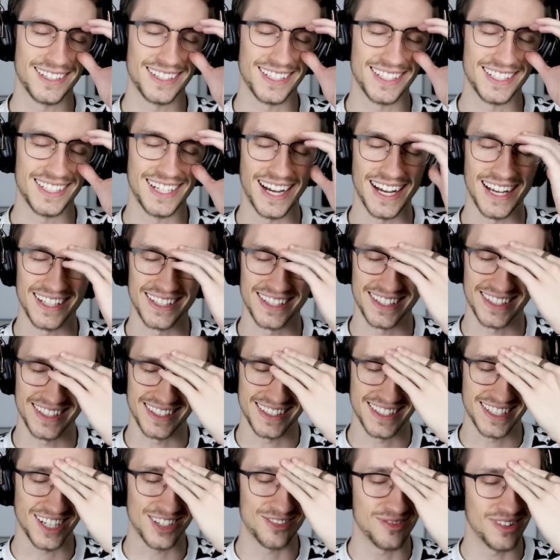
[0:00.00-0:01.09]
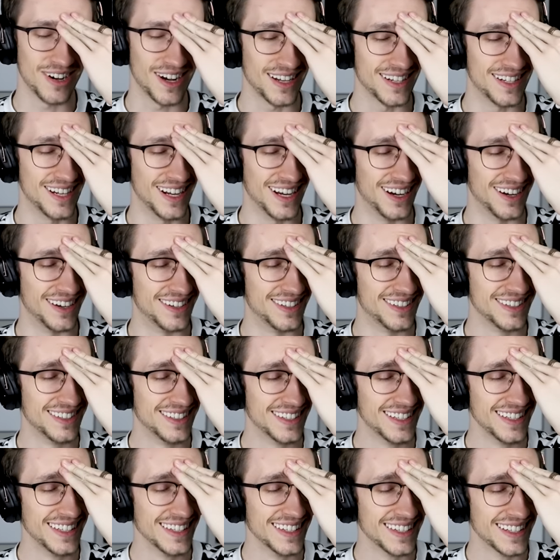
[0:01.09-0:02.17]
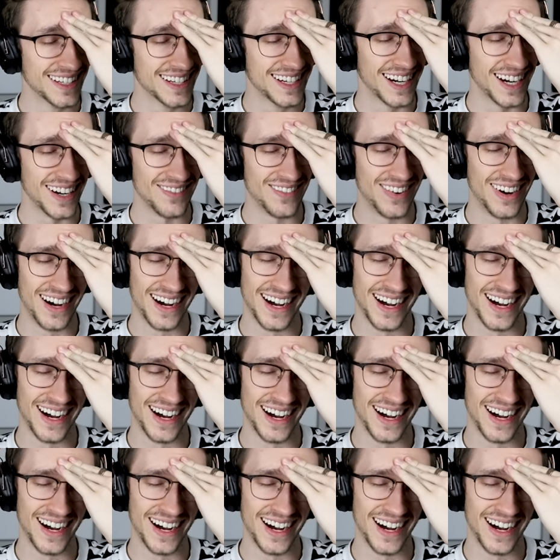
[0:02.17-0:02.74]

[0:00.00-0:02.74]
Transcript: The dialogue. Come on, no. Come